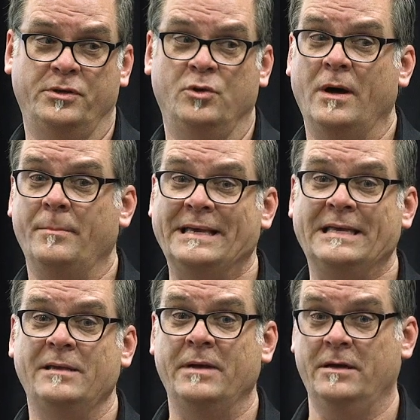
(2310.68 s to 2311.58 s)
put you on my
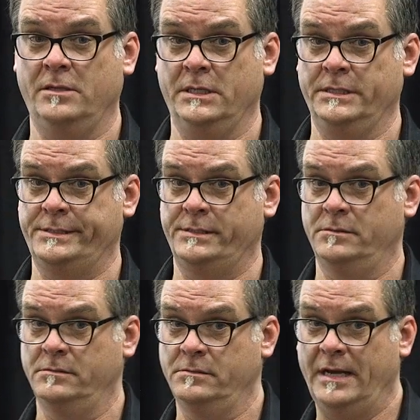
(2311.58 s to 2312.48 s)
email
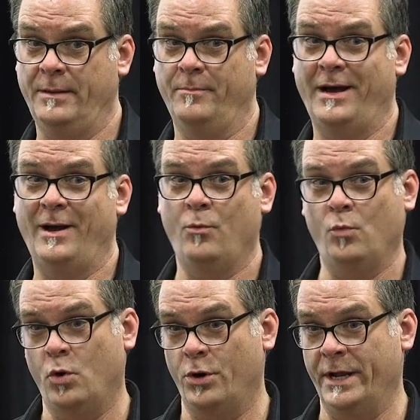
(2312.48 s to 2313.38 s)
list.
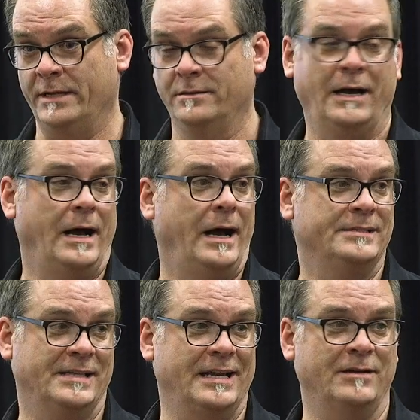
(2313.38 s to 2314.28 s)
Warning, I
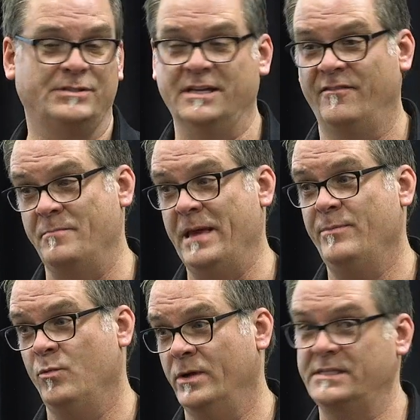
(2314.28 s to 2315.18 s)
send out stuff
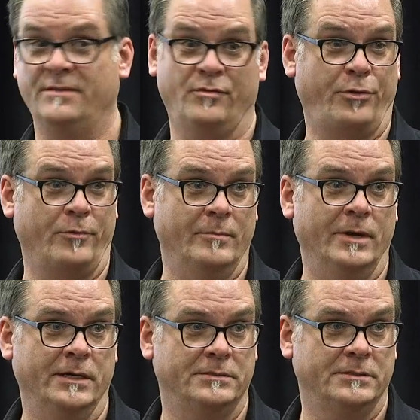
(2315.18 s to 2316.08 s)
maybe once every 3
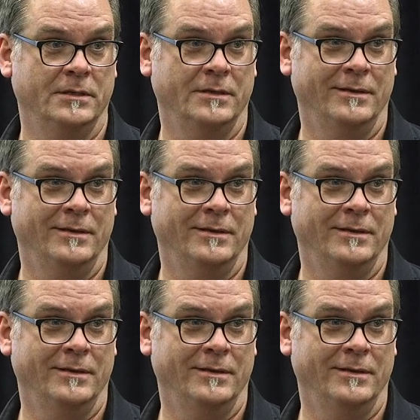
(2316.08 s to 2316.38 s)
months.